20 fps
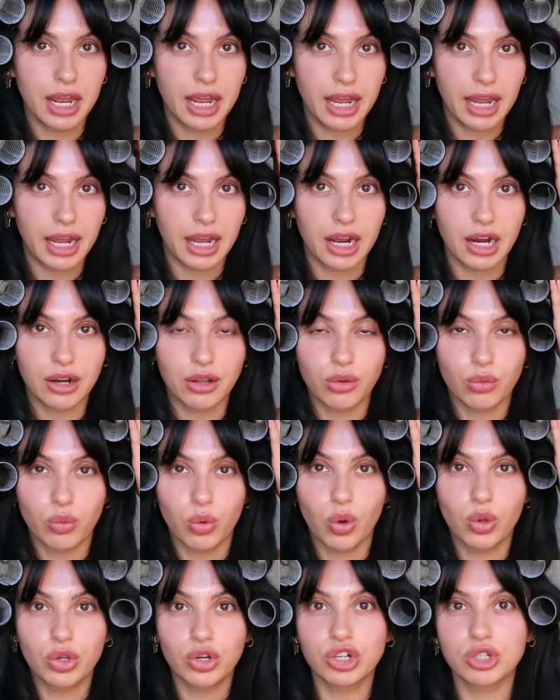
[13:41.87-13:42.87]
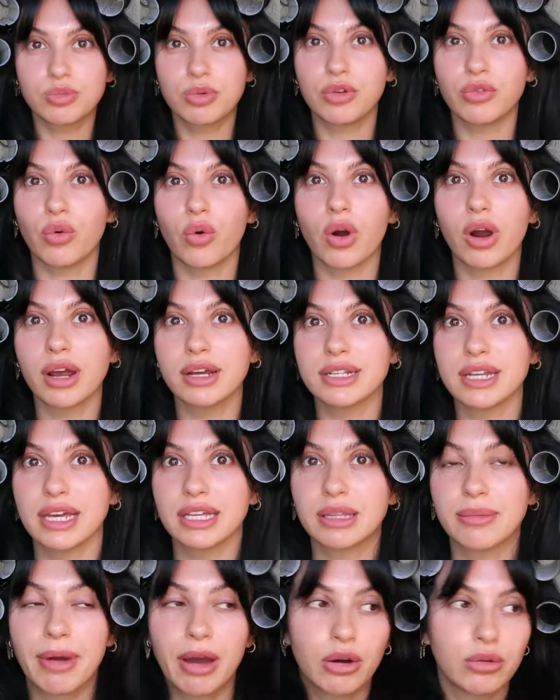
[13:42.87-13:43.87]
and the rollers before I take
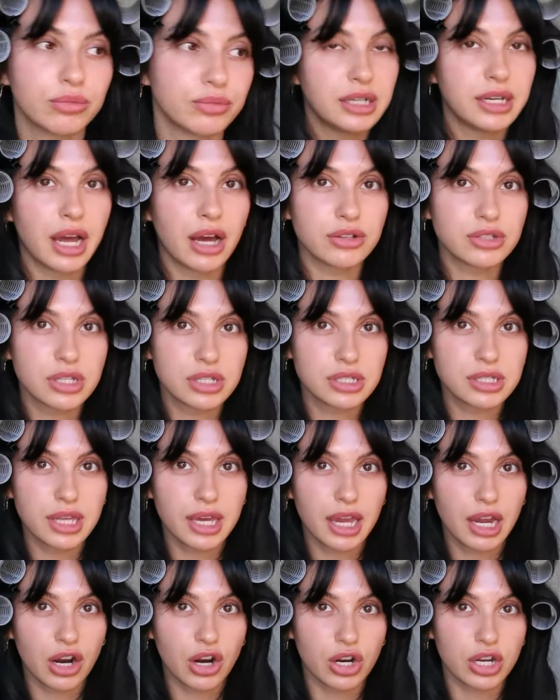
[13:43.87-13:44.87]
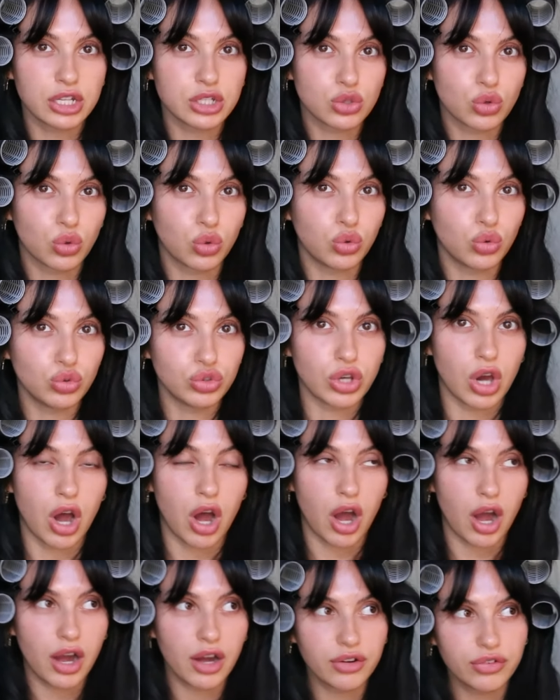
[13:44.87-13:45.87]
them out. Now, since the hair is cooled
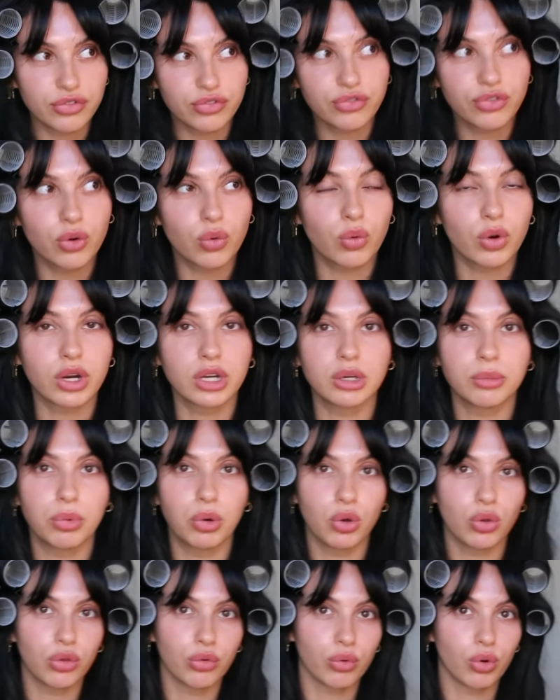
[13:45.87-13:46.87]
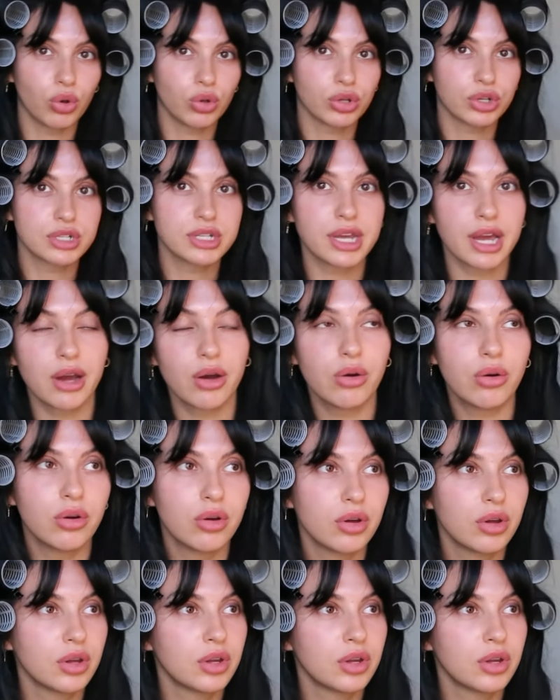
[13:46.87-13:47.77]
off, we're gonna pull the rollers out